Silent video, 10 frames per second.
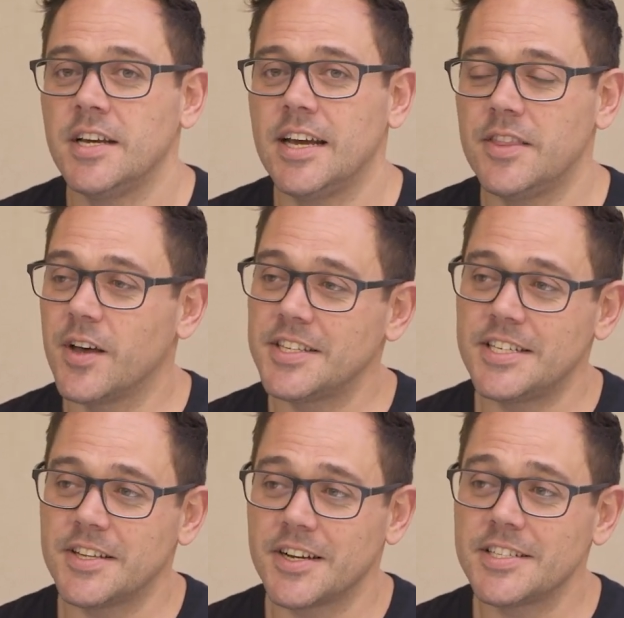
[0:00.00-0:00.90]
in
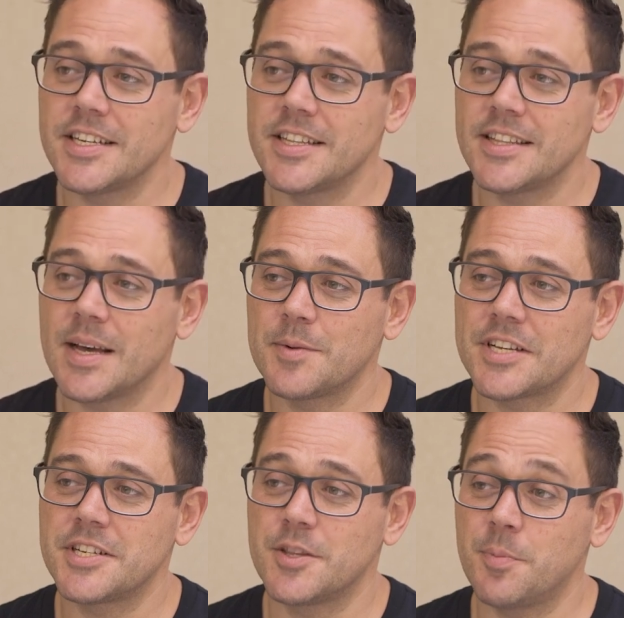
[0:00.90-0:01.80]
1990, that was
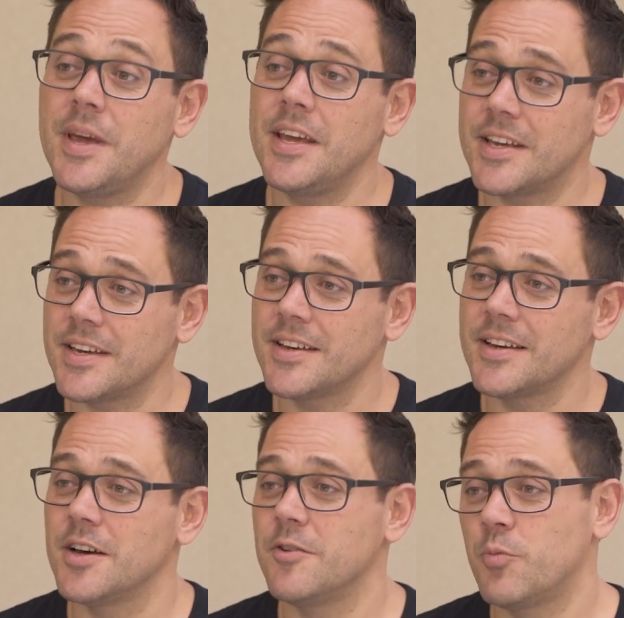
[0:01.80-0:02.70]
actually the peak
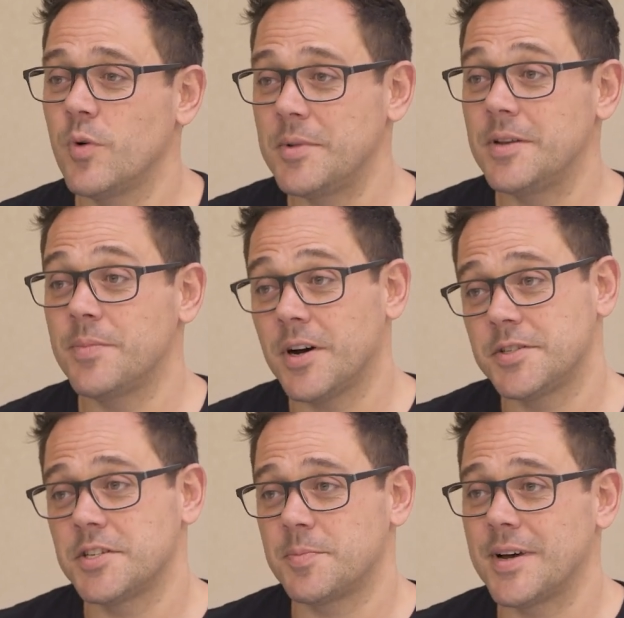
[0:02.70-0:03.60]
of women
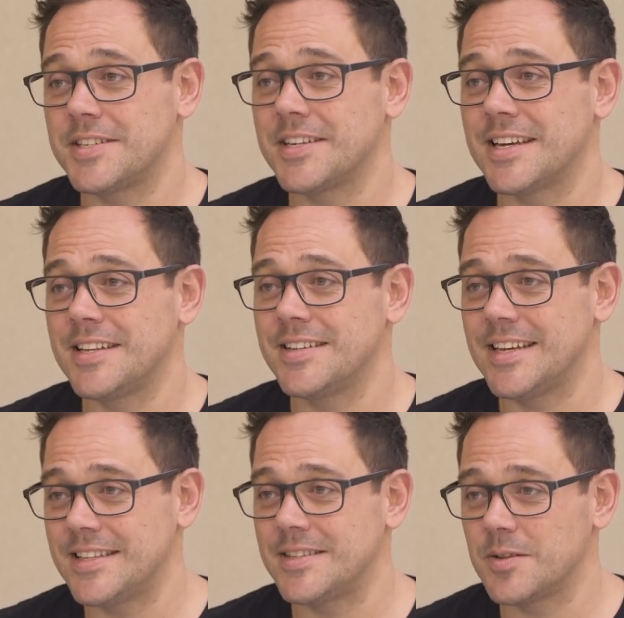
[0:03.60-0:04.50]
participating
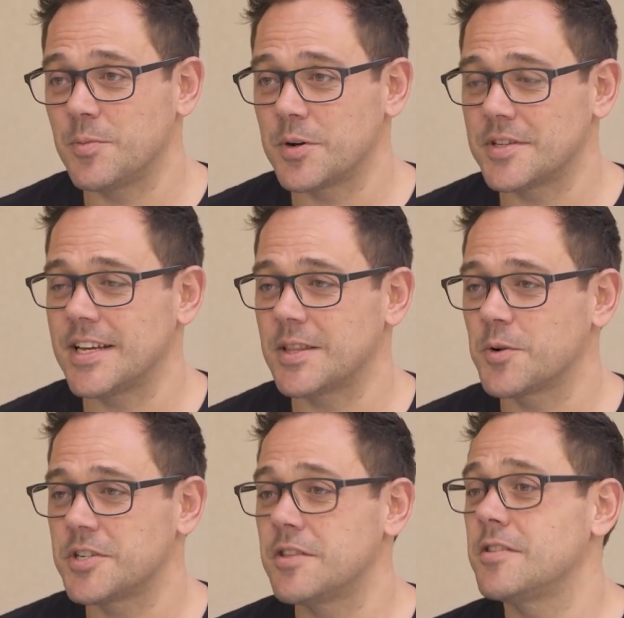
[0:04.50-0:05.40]
in the world of
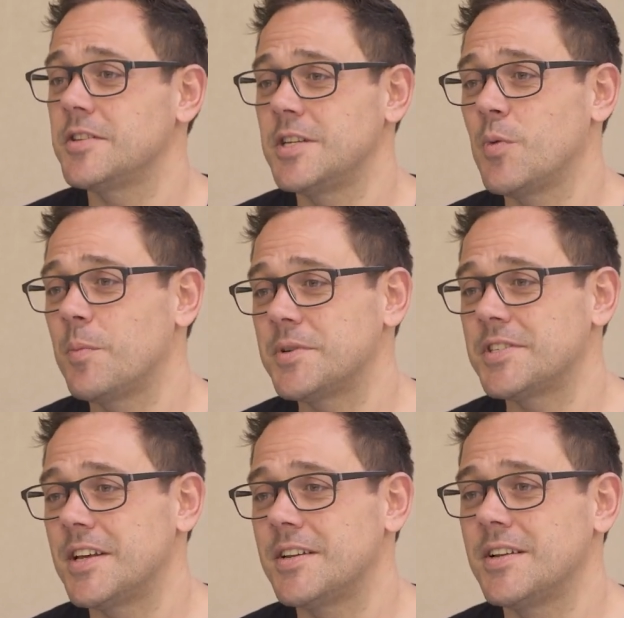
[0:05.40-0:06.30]
technology.
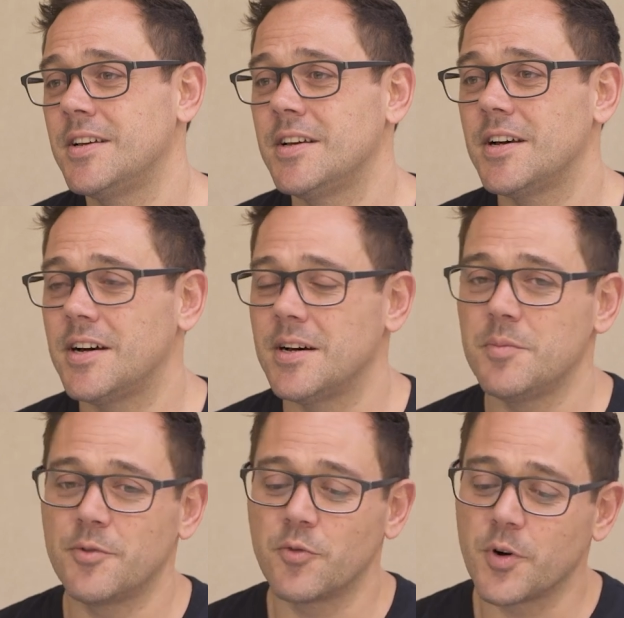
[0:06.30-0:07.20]
31%
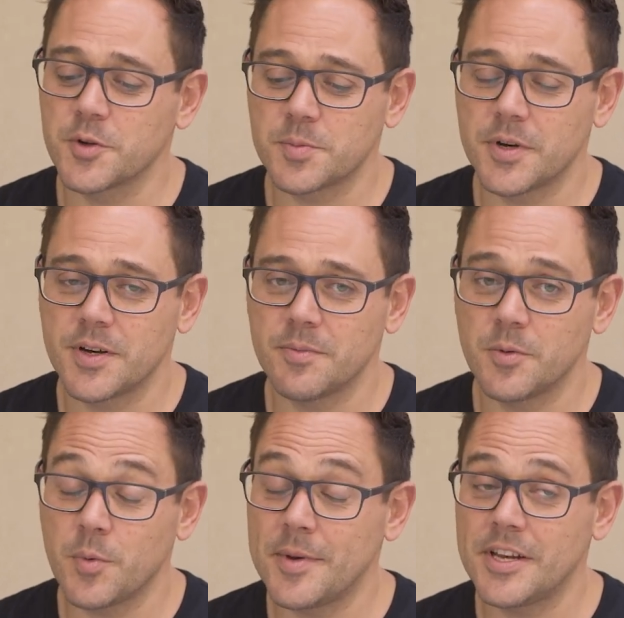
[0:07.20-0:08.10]
of all roles were
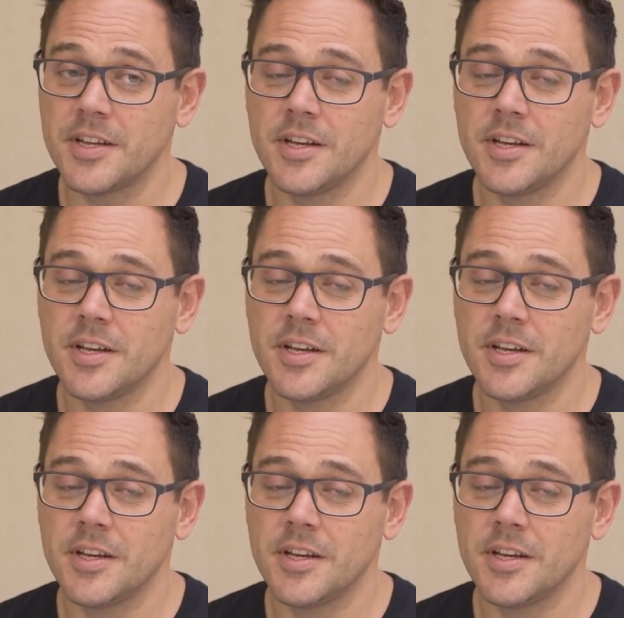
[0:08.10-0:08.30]
women.